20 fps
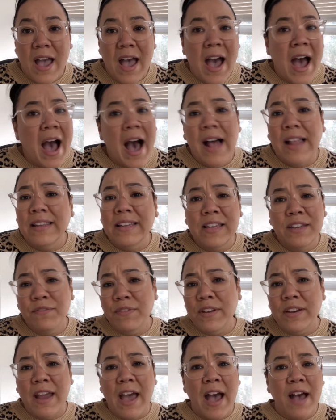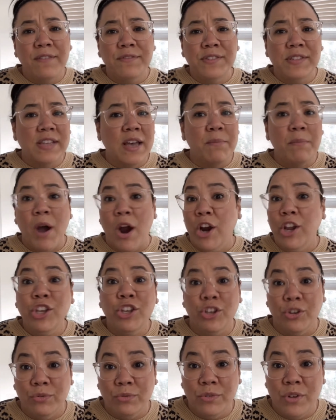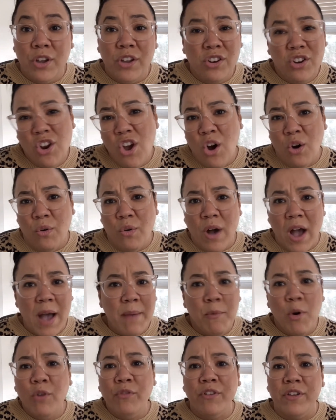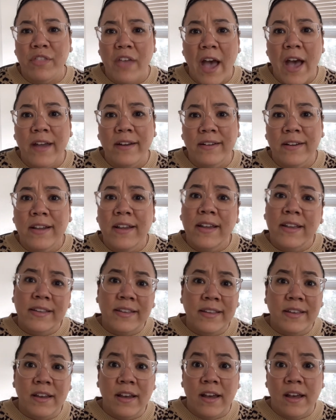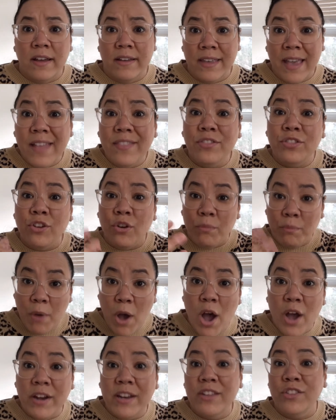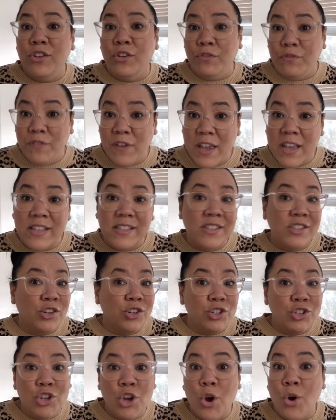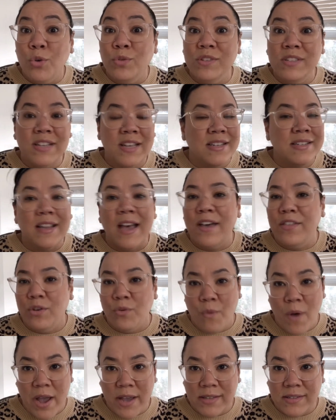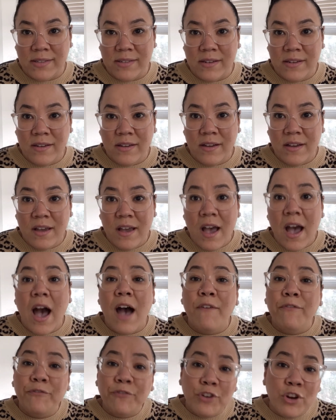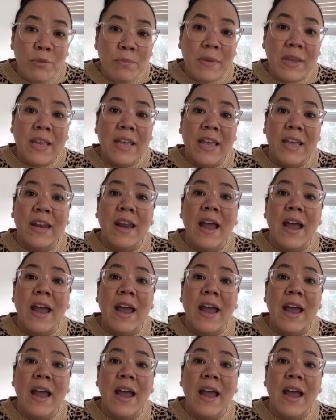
I'll even have some argue, no, I'm over that. Yet their body, their face, their tone says otherwise. Affirming it